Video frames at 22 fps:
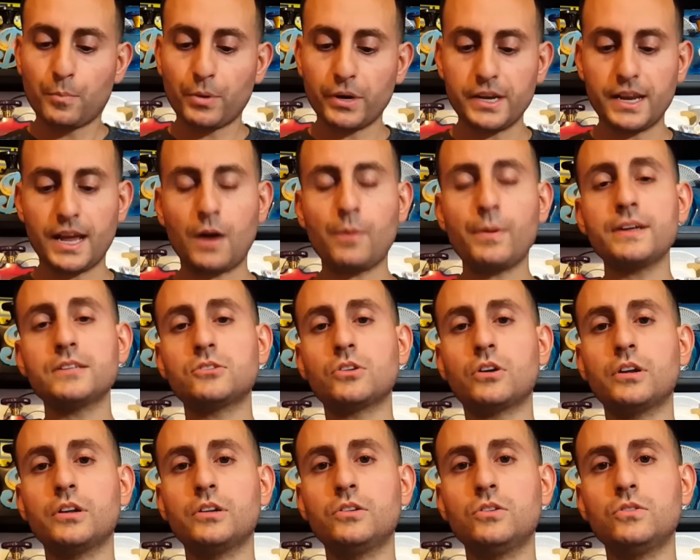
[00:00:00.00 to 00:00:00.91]
But now I
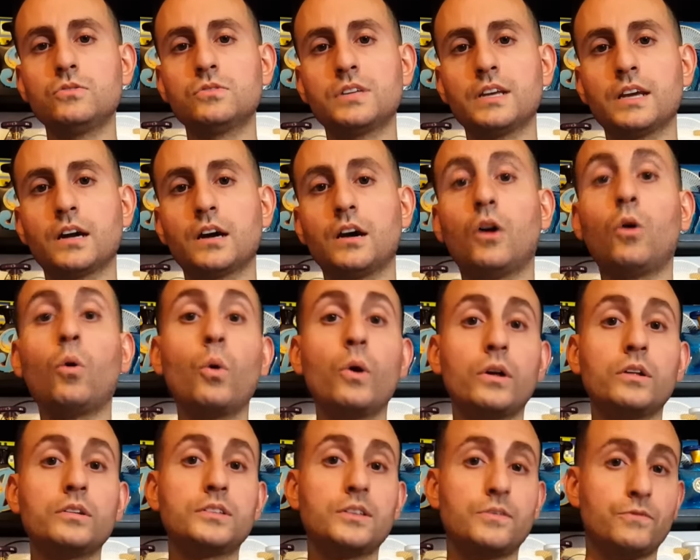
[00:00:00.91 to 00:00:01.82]
started using
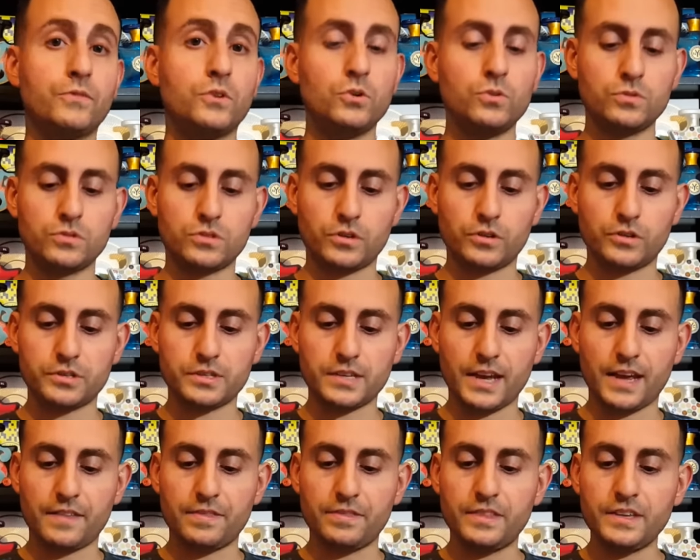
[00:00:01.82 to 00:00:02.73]
oil diffusers.
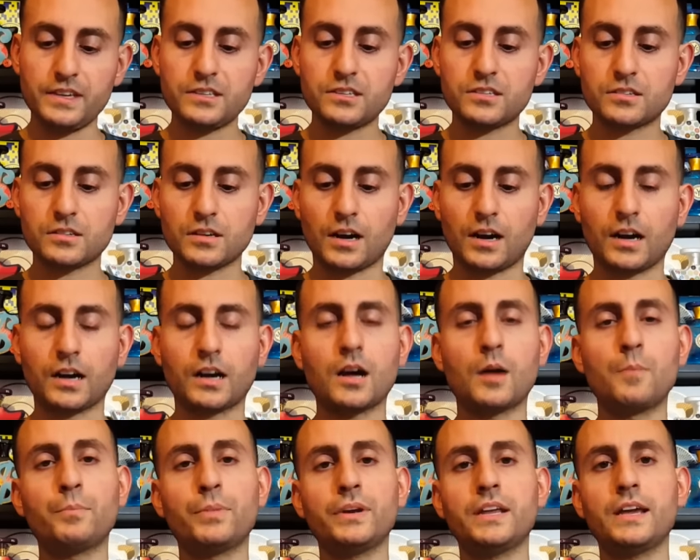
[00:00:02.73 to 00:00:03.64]
And this uh,
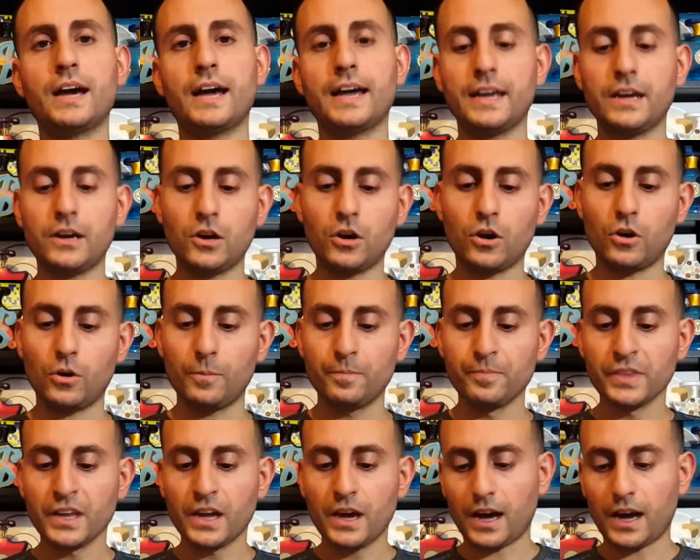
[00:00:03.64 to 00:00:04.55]
company, A I H O,
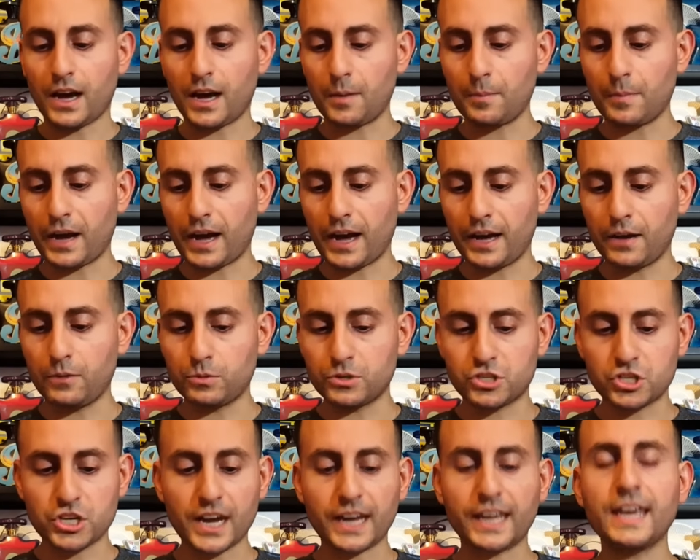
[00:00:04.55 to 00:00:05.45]
um, I
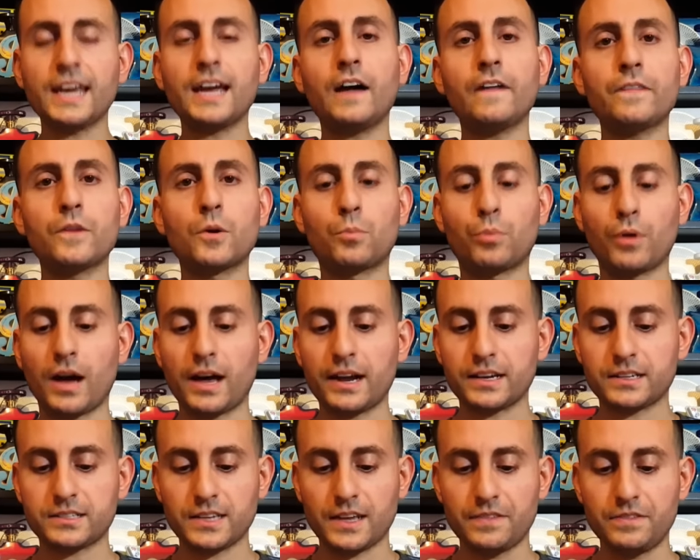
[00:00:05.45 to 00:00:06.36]
was checking out their
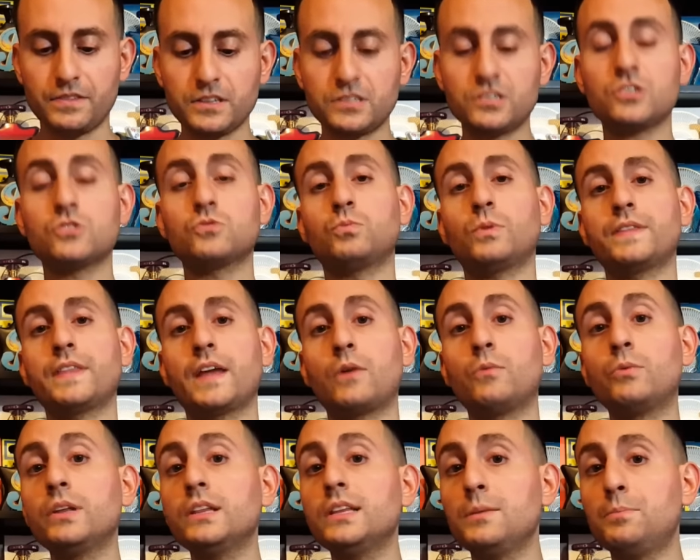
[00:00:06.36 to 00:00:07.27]
products, and this is one
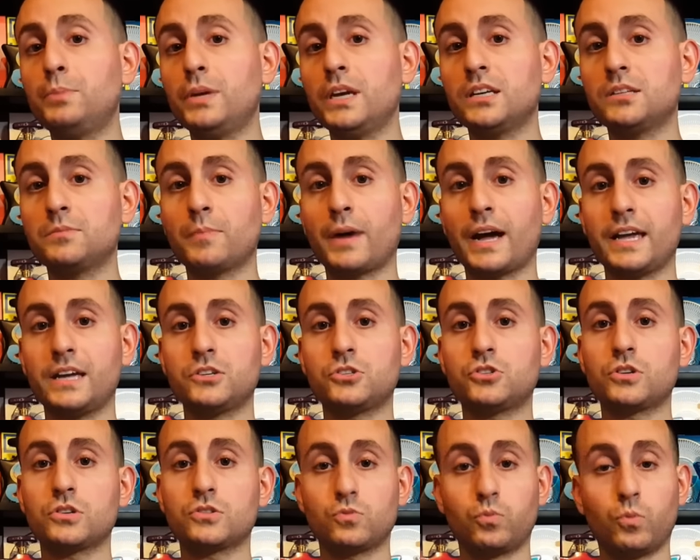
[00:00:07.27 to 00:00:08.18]
that really piqued my
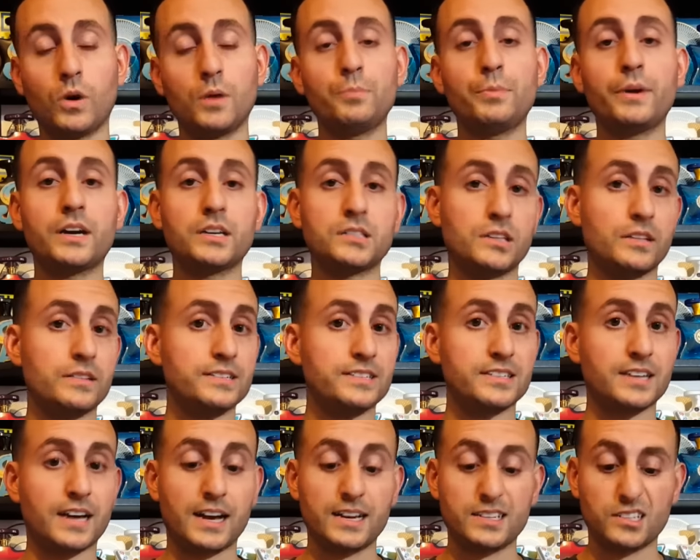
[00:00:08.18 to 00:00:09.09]
interest. One, because of
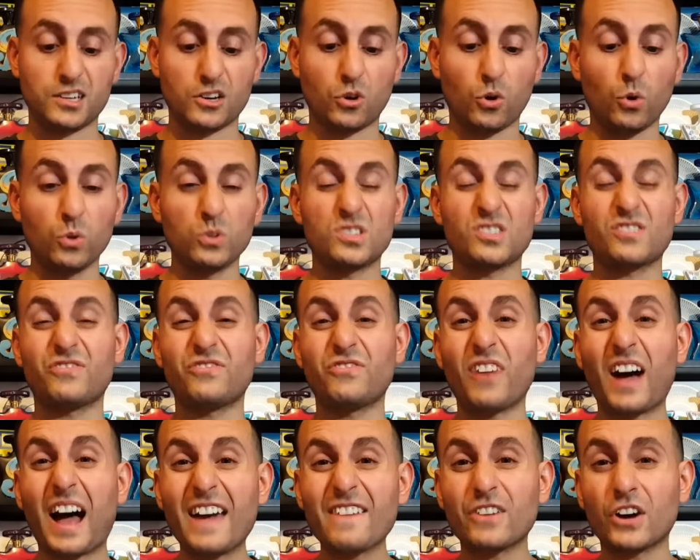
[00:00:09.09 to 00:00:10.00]
the size. It holds
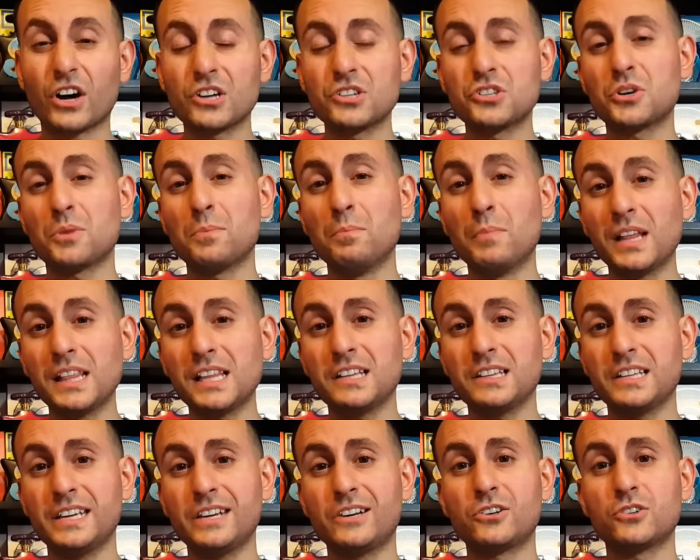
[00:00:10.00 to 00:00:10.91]
five hundred
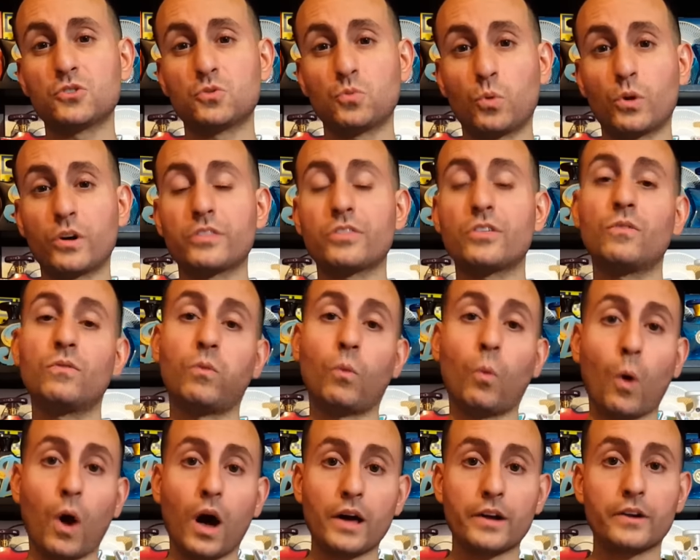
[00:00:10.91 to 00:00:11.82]
milliliters worth of
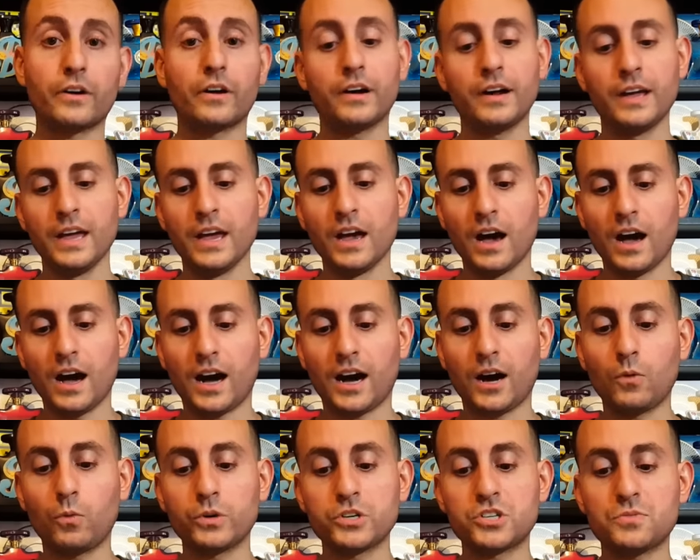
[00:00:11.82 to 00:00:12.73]
water,
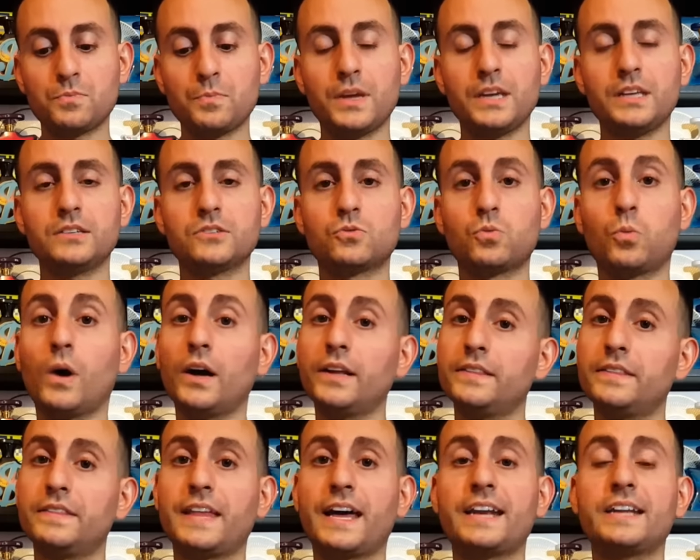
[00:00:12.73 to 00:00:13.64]
uh, which means
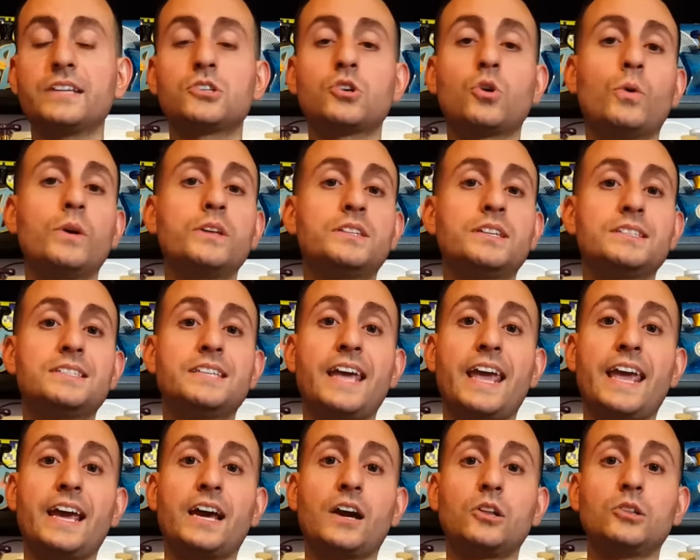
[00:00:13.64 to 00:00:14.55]
what? That it's going to
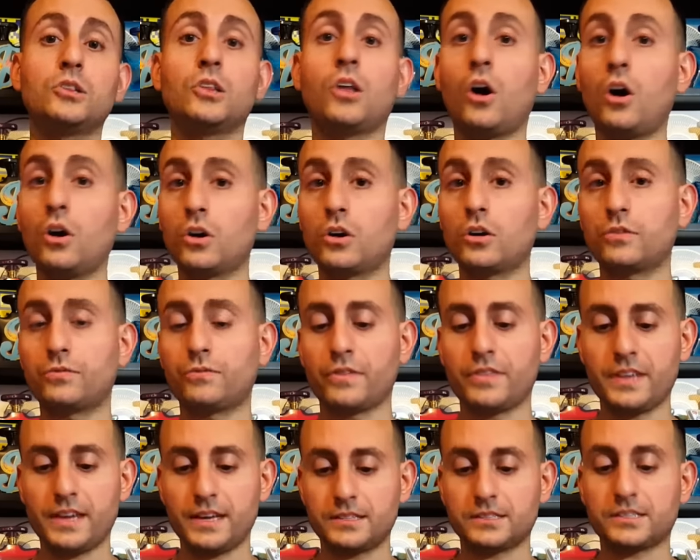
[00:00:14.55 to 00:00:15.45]
take longer
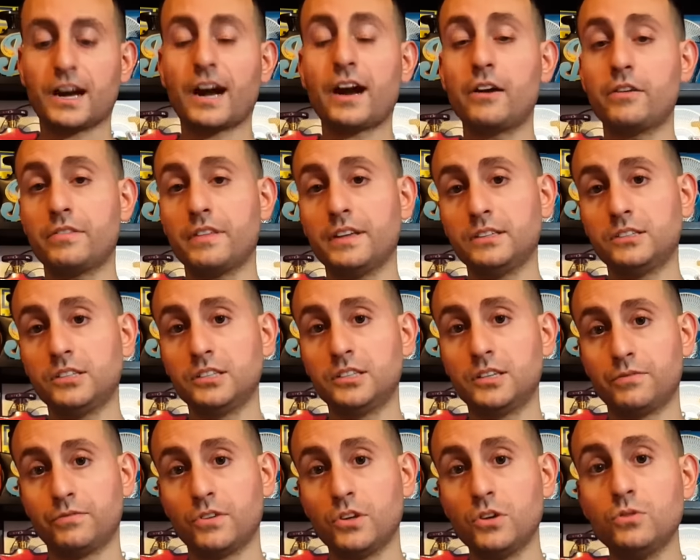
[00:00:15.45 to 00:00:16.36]
for the entire thing
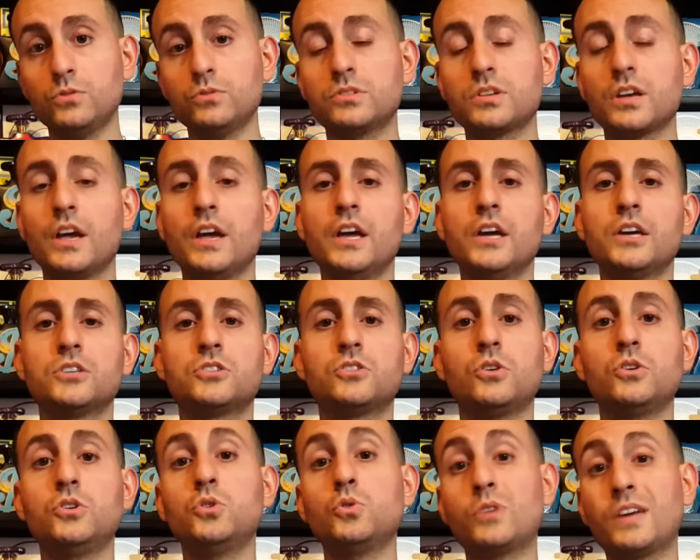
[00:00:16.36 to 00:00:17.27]
to diffuse.
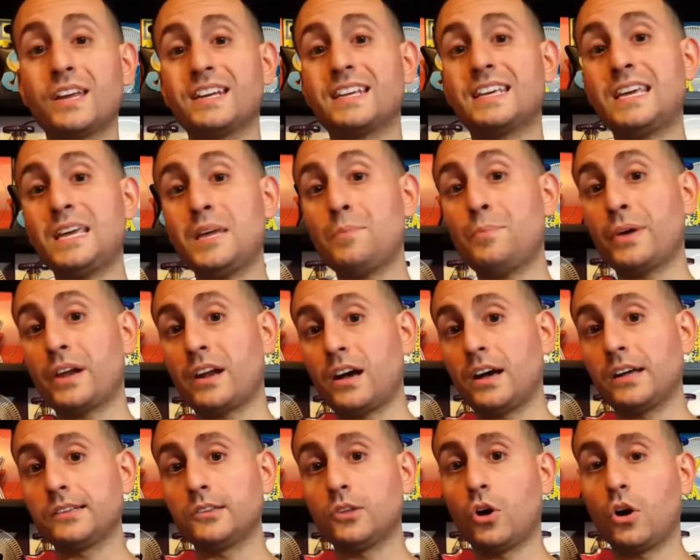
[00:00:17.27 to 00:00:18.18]
So you can keep it
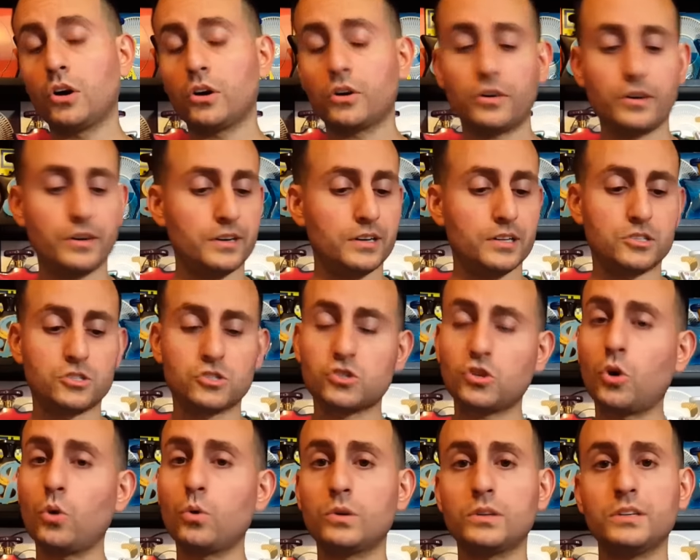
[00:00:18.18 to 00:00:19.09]
on longer, and
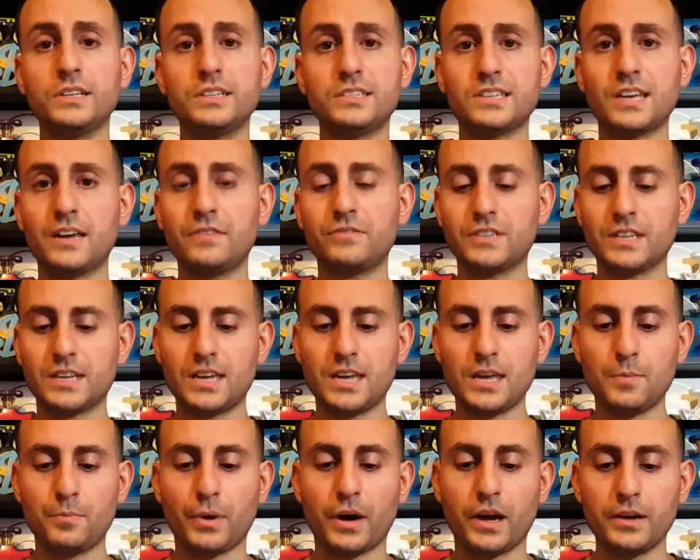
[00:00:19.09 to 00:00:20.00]
it's totally safe to
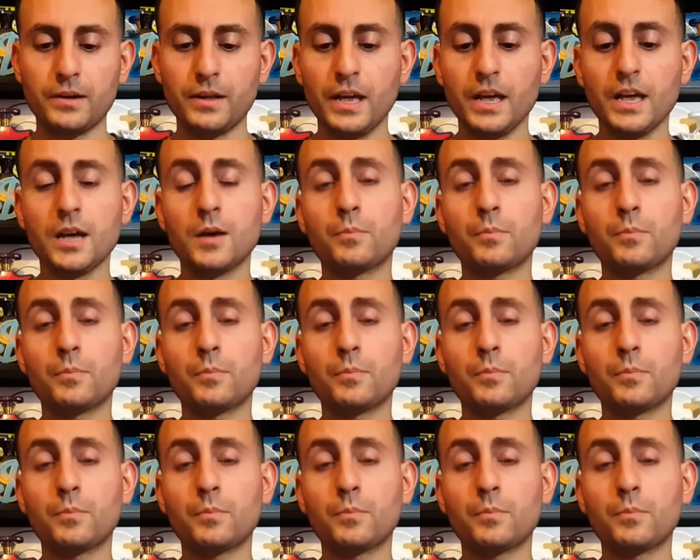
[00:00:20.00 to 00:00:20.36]
keep on.